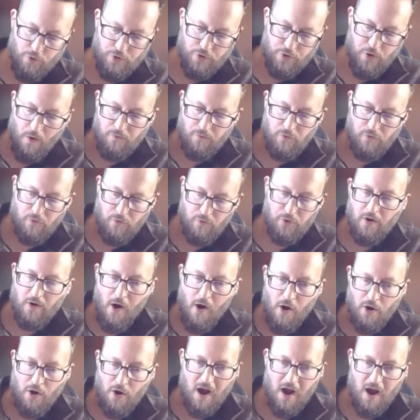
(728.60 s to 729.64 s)
work over our
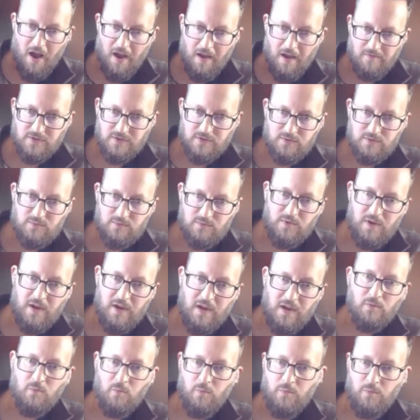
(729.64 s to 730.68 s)
archives,
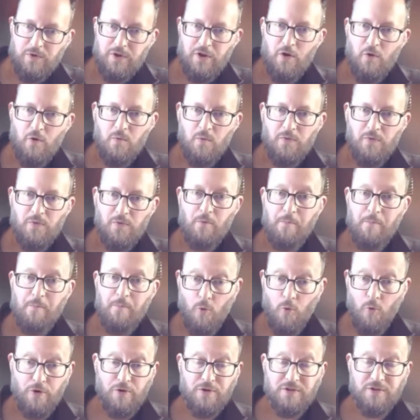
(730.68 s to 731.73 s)
and that
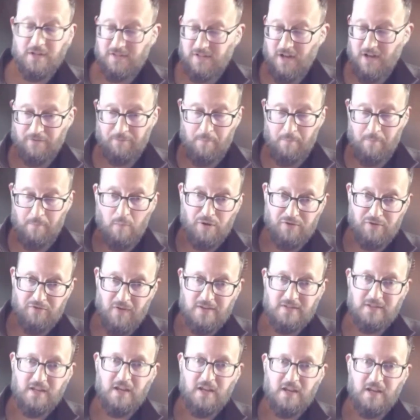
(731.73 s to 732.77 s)
reporters, it's not public
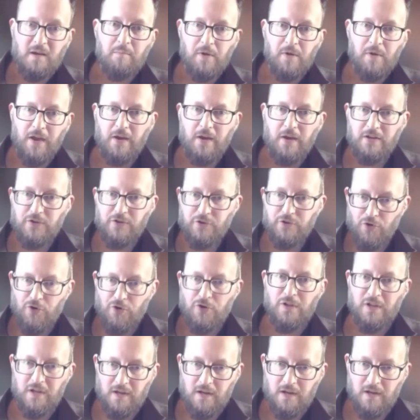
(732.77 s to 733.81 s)
facing, but like
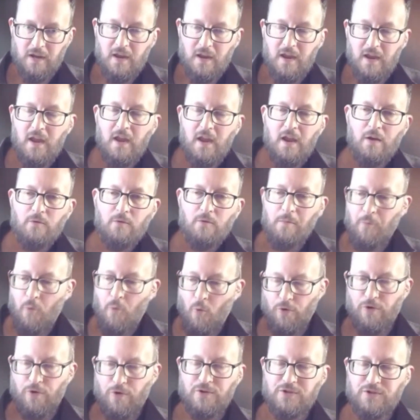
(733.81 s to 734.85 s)
internally,
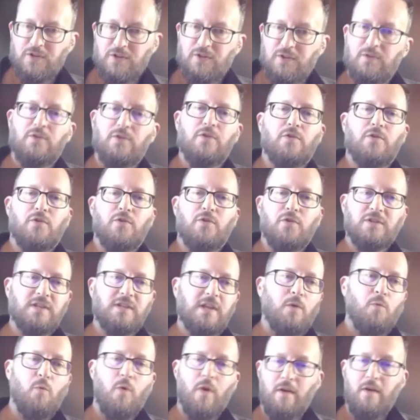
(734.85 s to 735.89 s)
reporters could
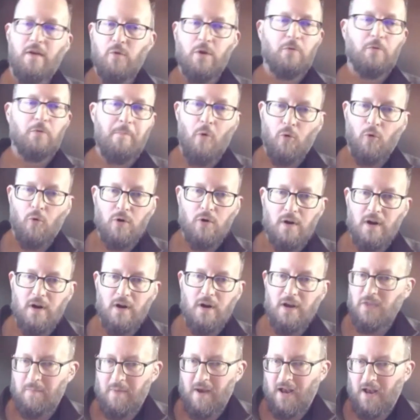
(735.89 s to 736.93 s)
say, what have we reported
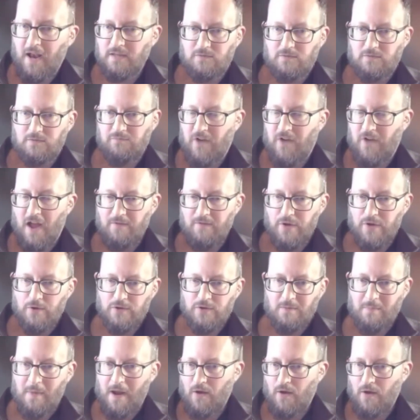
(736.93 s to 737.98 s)
in the past 5
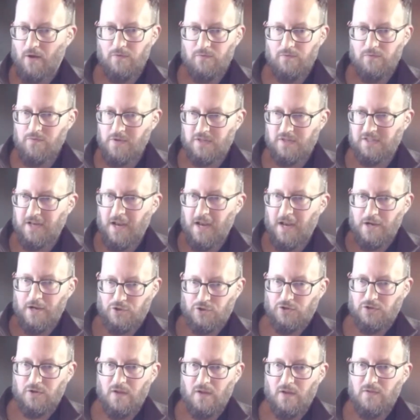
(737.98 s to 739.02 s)
years about this
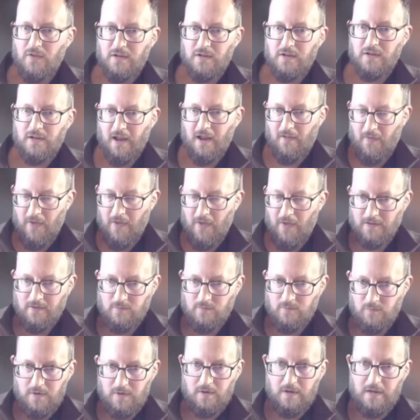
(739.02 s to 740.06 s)
station, and then get like
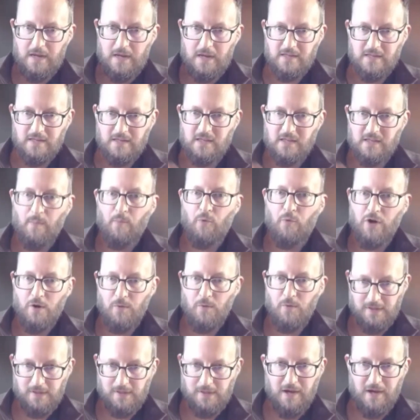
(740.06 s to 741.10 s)
a easy summary
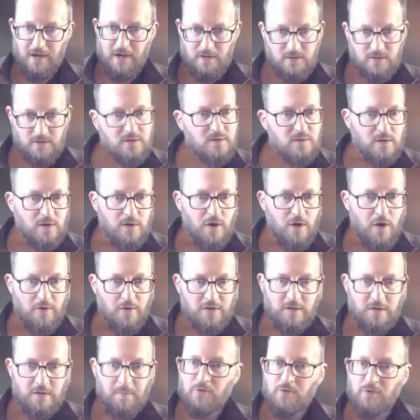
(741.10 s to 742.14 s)
with links,
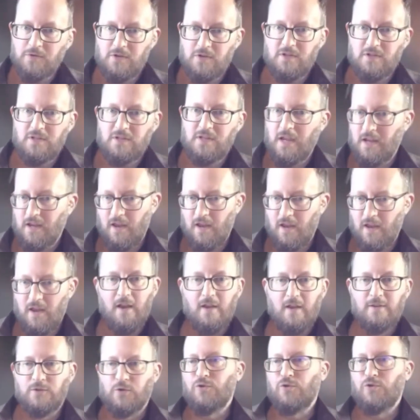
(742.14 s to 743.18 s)
as opposed to just like
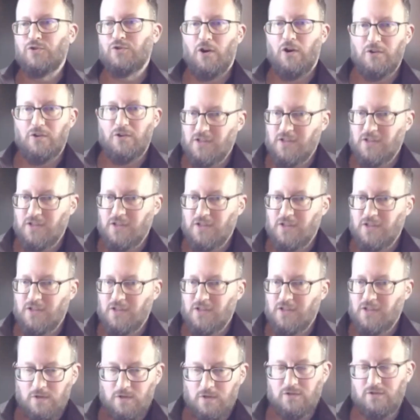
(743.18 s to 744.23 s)
searching our site,
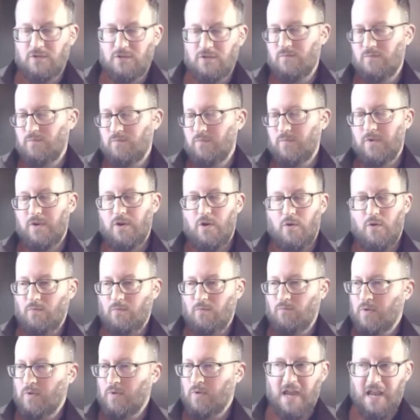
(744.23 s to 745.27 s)
which
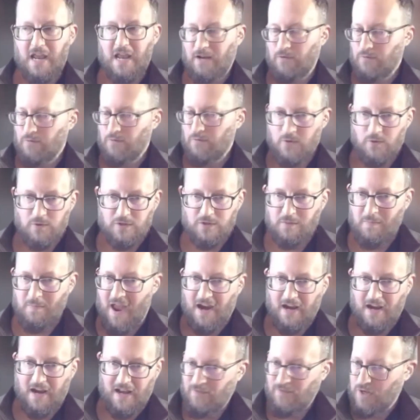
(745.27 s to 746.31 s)
and getting results
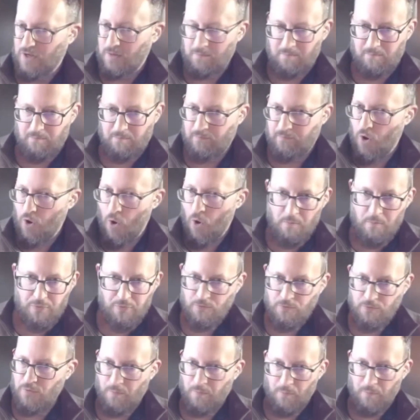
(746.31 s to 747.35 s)
back and having to comb
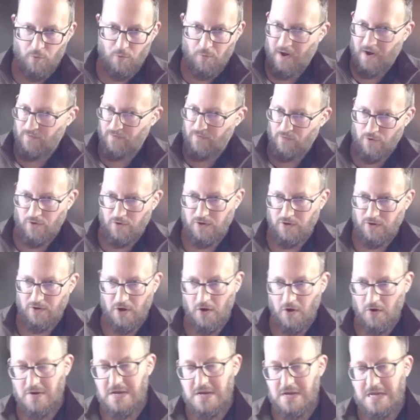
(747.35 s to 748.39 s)
through them or whatever.
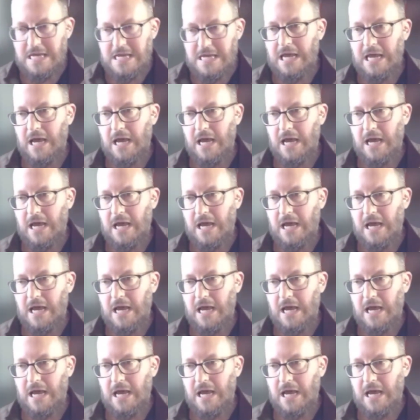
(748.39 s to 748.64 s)
I